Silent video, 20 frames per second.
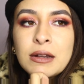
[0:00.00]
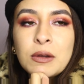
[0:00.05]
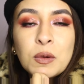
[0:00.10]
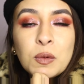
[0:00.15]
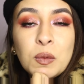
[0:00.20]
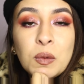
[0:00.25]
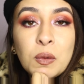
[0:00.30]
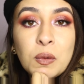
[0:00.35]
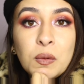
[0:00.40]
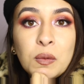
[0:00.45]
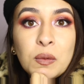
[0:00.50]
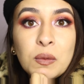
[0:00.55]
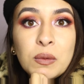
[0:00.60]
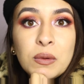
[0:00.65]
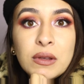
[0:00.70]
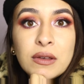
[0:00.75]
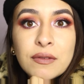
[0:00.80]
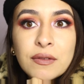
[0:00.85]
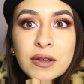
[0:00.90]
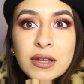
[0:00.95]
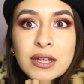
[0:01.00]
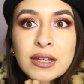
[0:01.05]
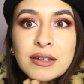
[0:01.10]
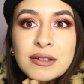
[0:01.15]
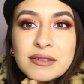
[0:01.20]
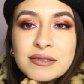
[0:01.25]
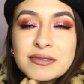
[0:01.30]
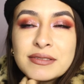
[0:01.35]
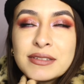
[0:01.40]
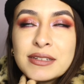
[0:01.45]
I don't know if
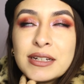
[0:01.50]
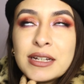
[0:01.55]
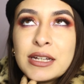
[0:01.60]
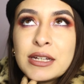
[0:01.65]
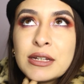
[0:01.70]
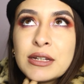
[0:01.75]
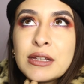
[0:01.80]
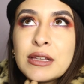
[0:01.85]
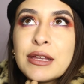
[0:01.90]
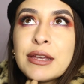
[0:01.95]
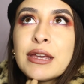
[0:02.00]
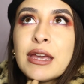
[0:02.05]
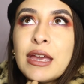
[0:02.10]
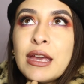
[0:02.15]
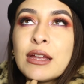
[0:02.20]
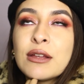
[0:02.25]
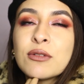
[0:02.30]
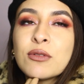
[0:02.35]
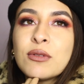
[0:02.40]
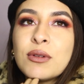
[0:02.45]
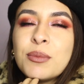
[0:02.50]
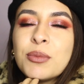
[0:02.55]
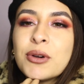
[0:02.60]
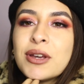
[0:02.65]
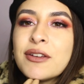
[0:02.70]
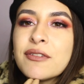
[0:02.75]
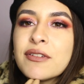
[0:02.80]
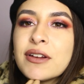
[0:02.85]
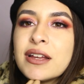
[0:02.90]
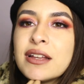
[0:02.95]
I could like handle a
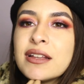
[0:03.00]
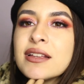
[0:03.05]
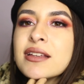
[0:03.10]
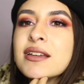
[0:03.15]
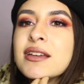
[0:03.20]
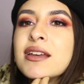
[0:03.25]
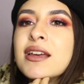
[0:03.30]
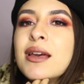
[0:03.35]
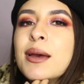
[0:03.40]
boyfriend.